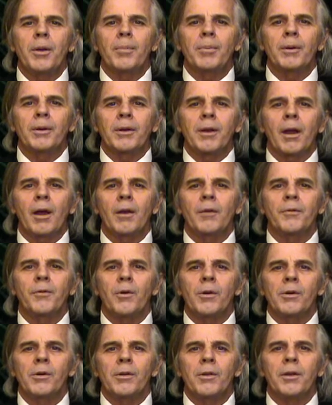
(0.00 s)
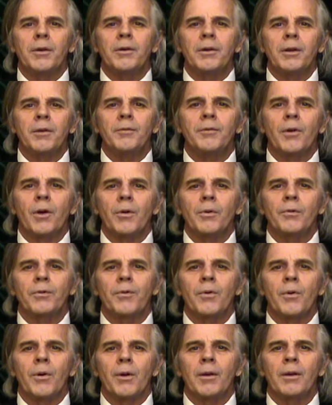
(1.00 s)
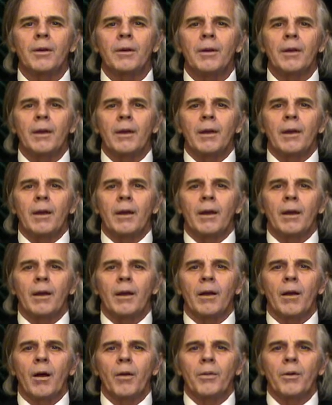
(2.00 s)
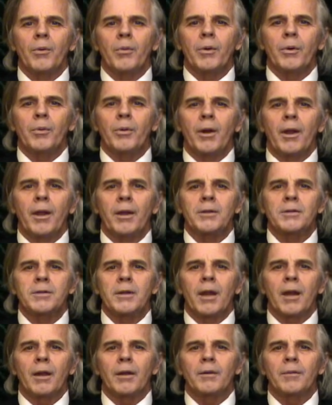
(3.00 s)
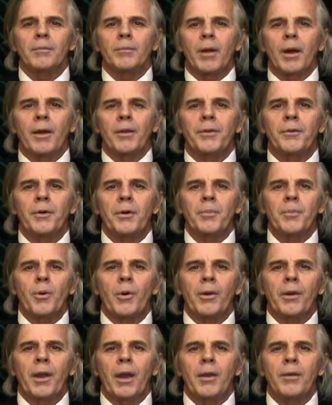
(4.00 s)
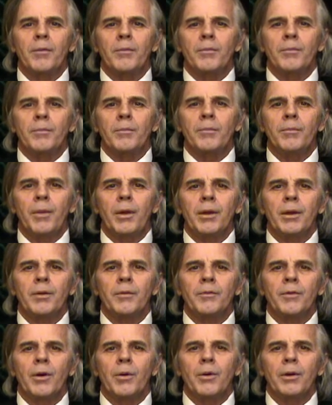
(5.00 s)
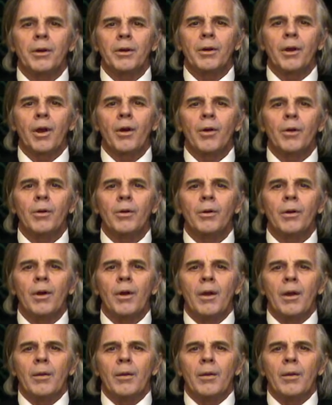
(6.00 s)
people in California that did vote for it, uh, although we were edged out by three point eight million voting no.